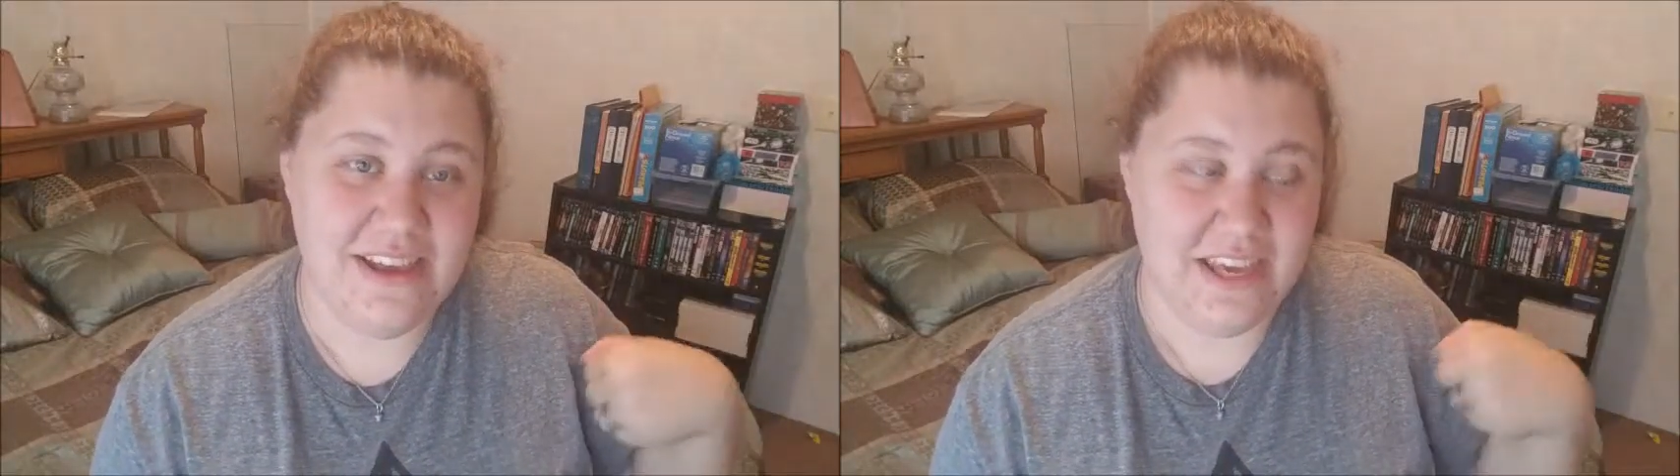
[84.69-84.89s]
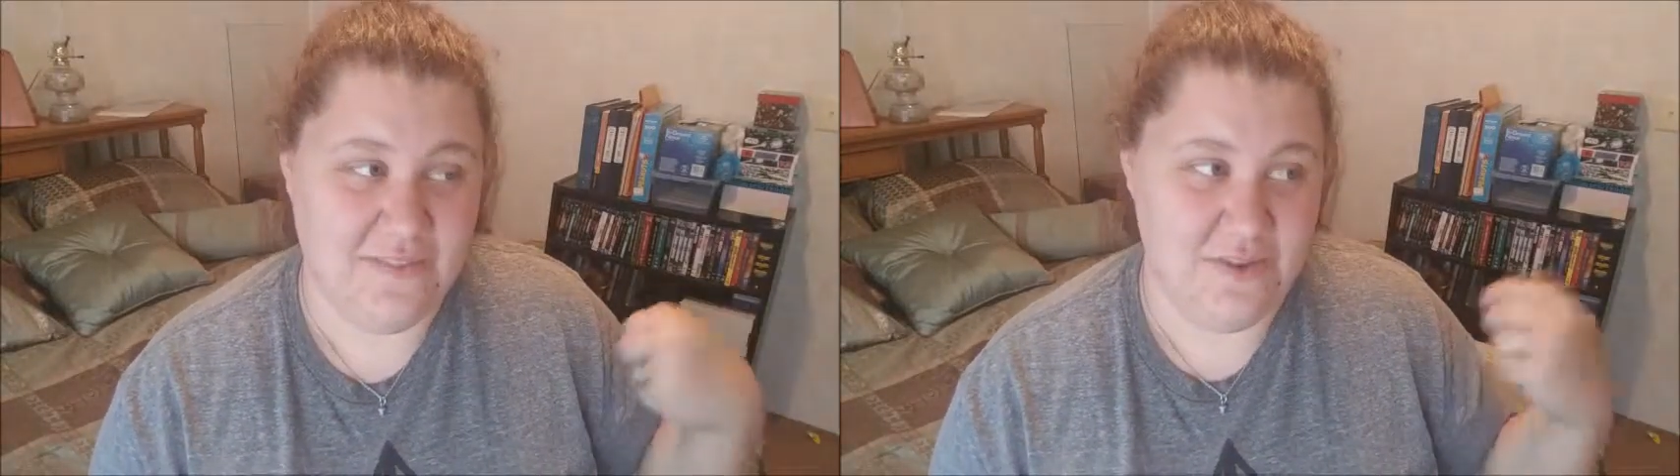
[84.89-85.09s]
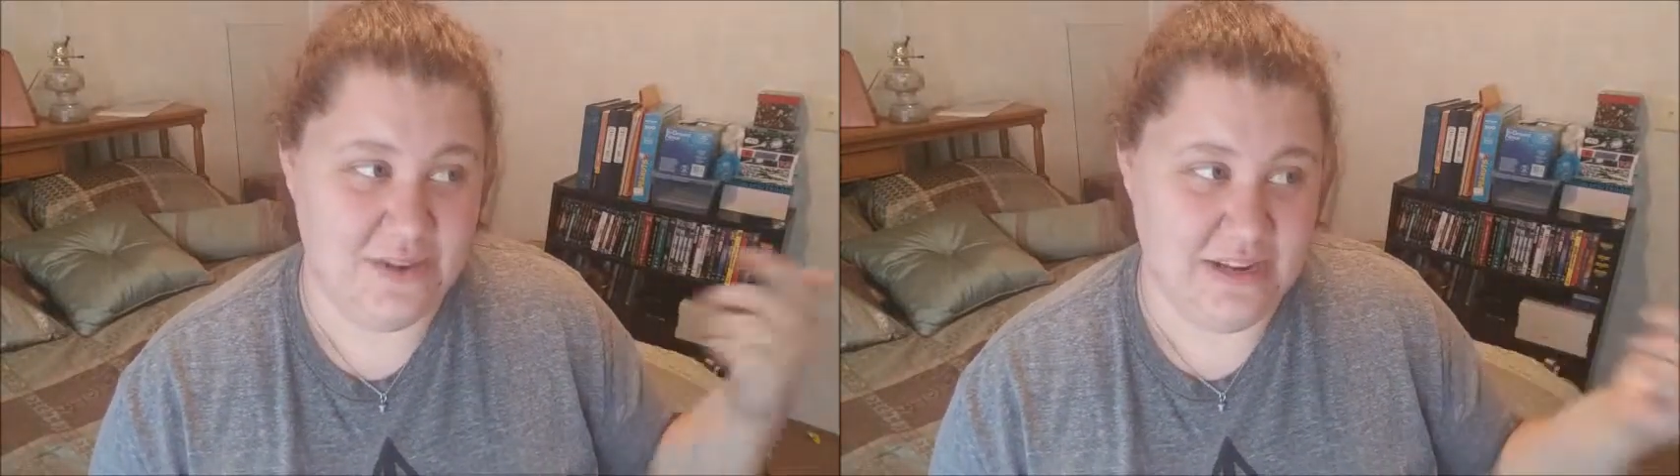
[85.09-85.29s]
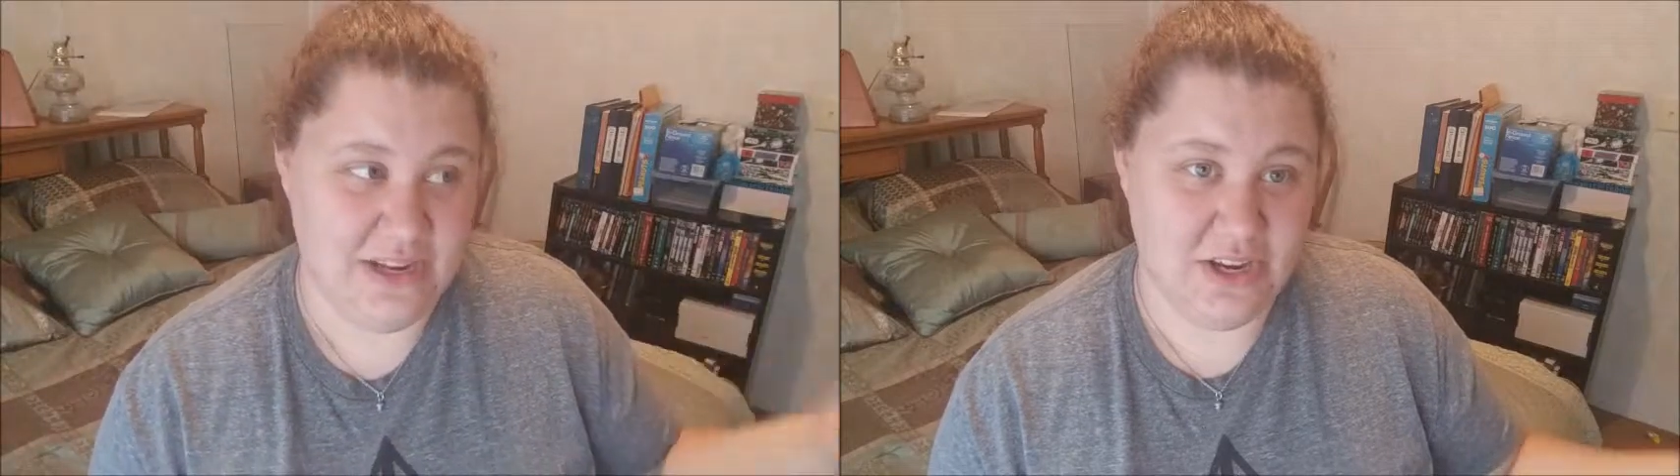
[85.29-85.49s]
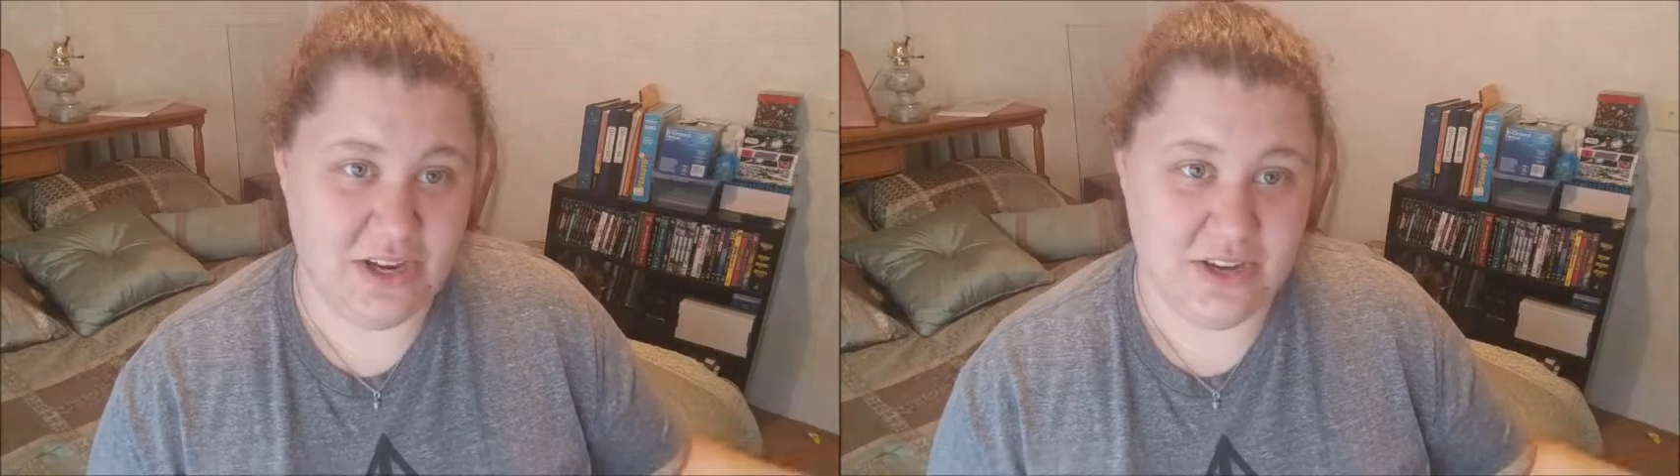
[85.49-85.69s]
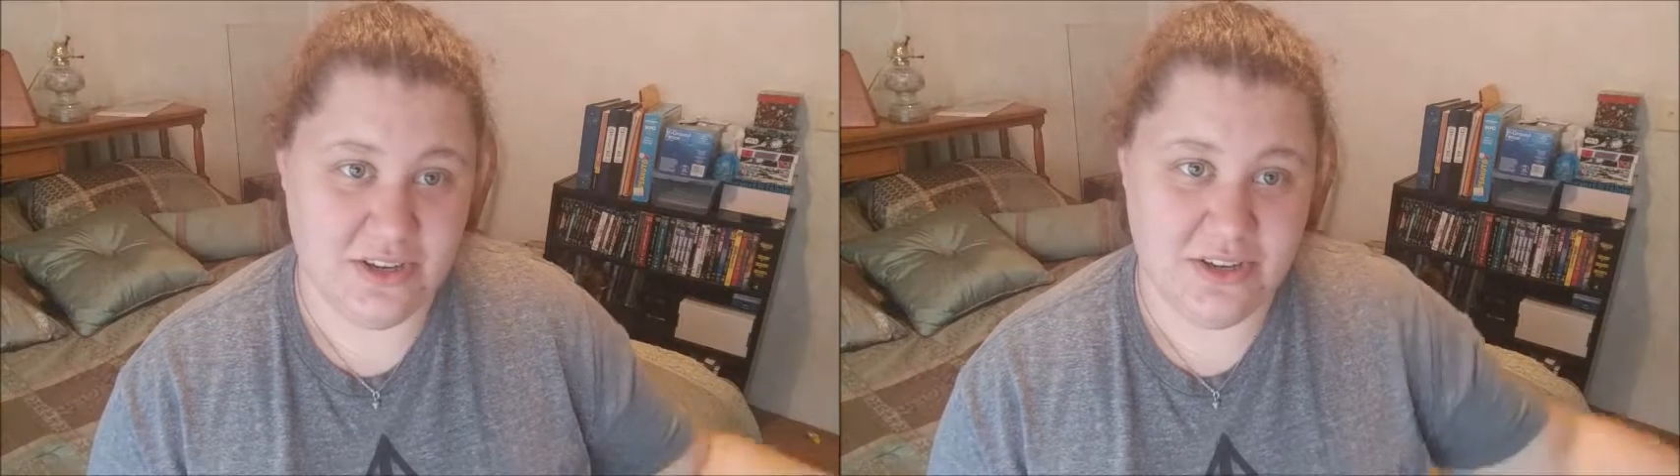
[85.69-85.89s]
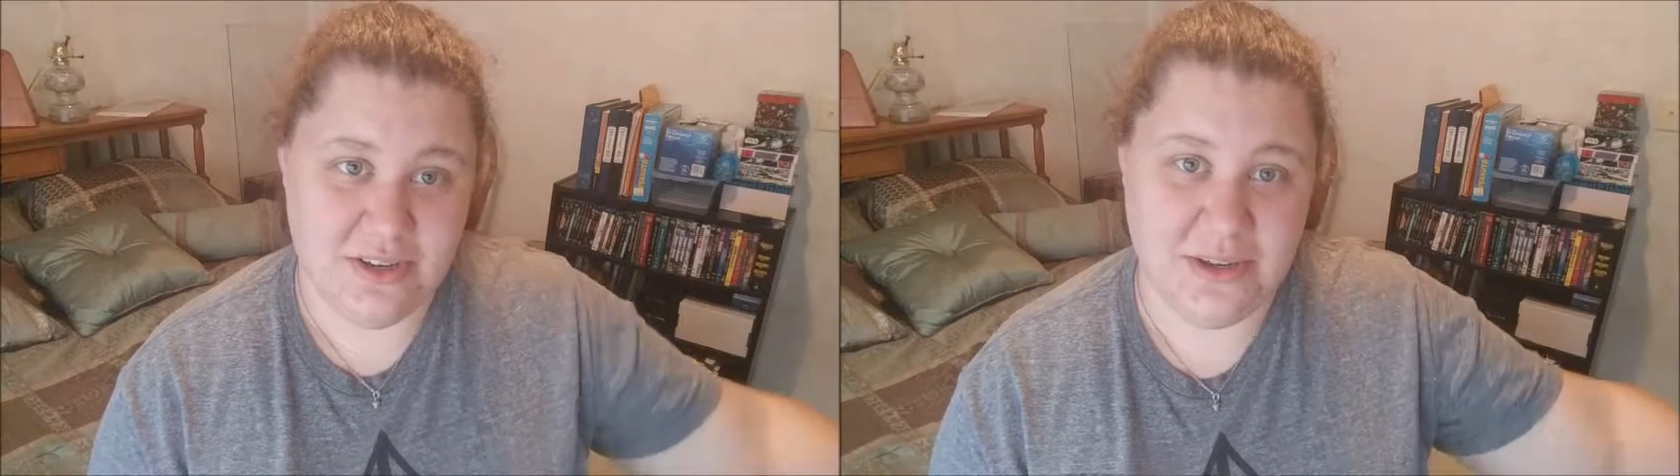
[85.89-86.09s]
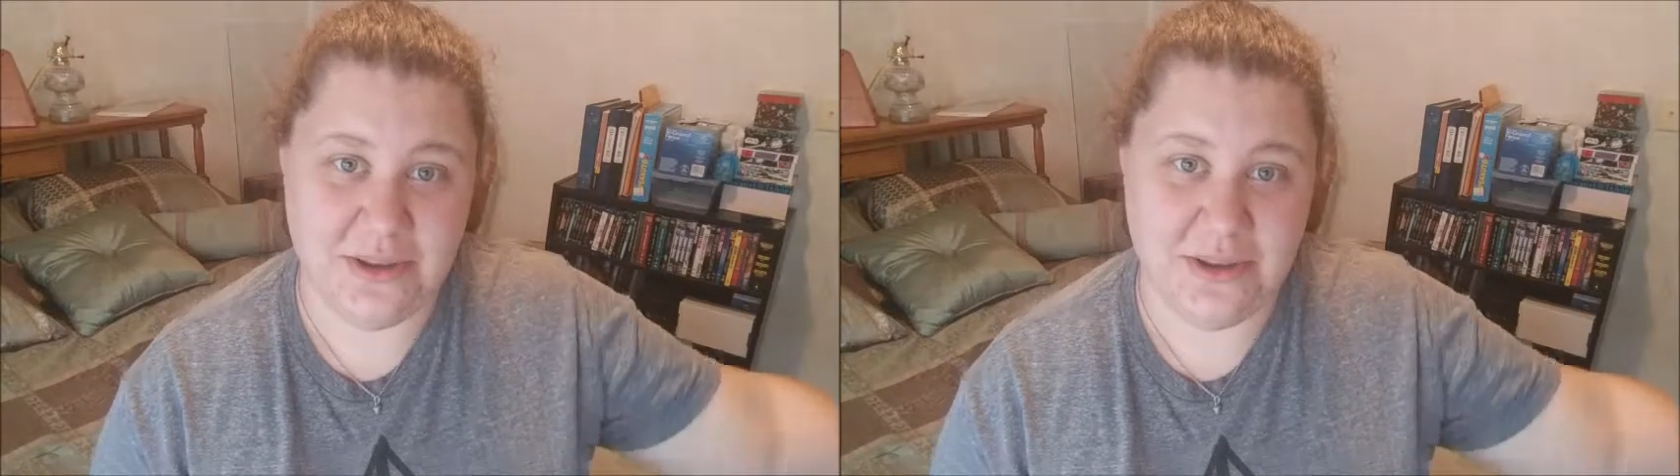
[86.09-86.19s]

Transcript: If you can hear